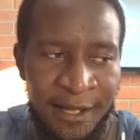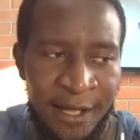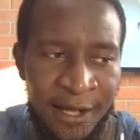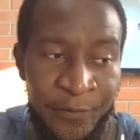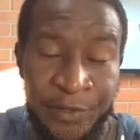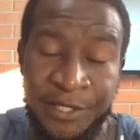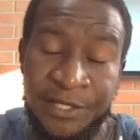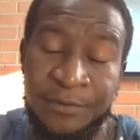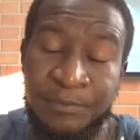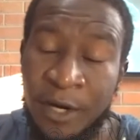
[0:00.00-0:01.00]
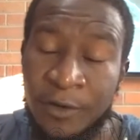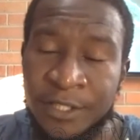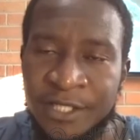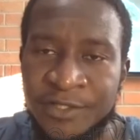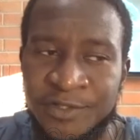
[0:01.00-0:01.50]
are reading about
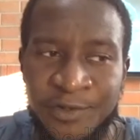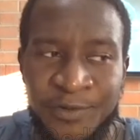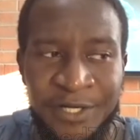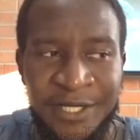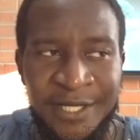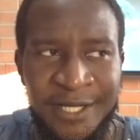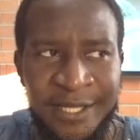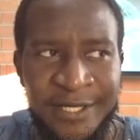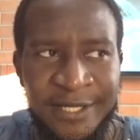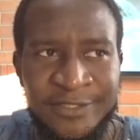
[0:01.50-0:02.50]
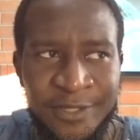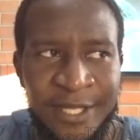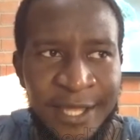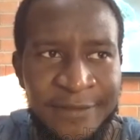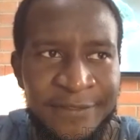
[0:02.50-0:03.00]
her story. And so
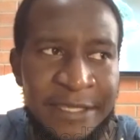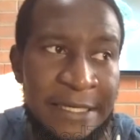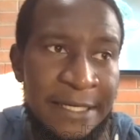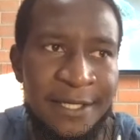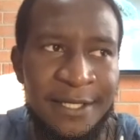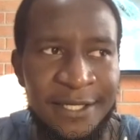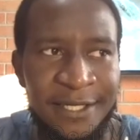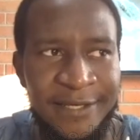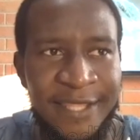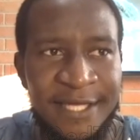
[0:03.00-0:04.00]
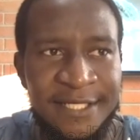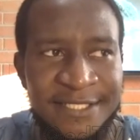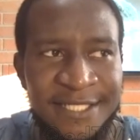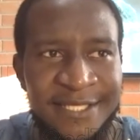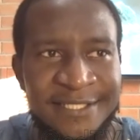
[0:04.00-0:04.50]
I think in that
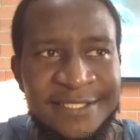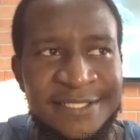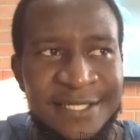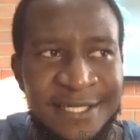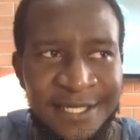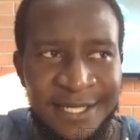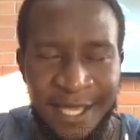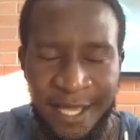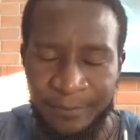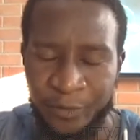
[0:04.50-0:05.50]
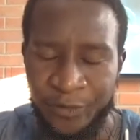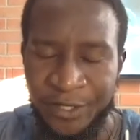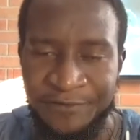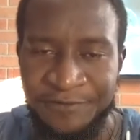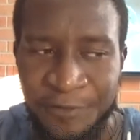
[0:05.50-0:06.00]
sense, I'm
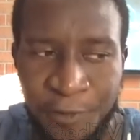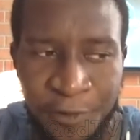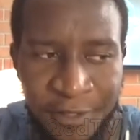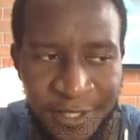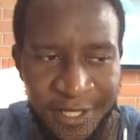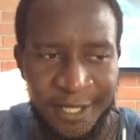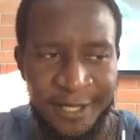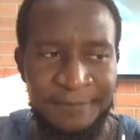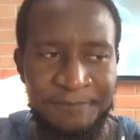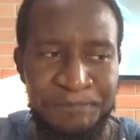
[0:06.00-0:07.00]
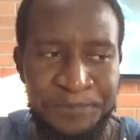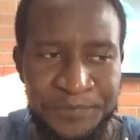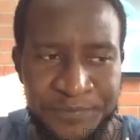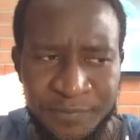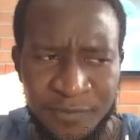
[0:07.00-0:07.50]
grateful
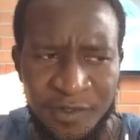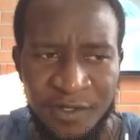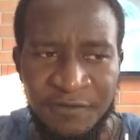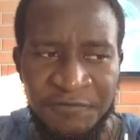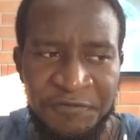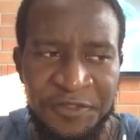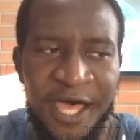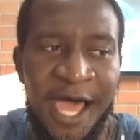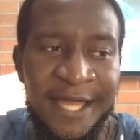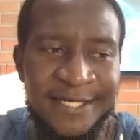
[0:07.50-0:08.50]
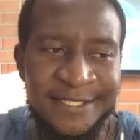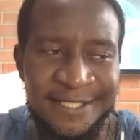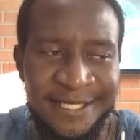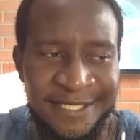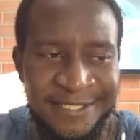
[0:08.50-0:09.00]
for that.
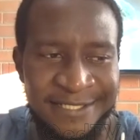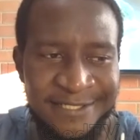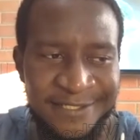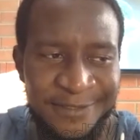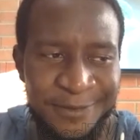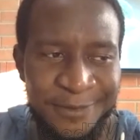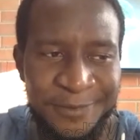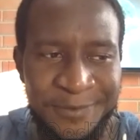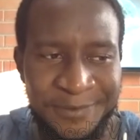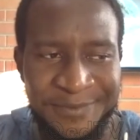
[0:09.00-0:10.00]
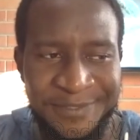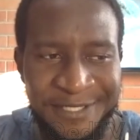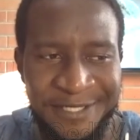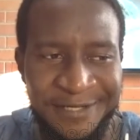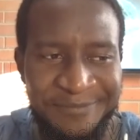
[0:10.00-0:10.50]
And, you know,
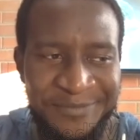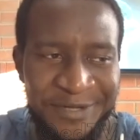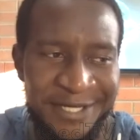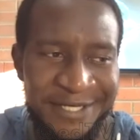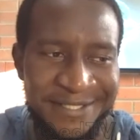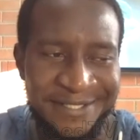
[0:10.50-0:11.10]
but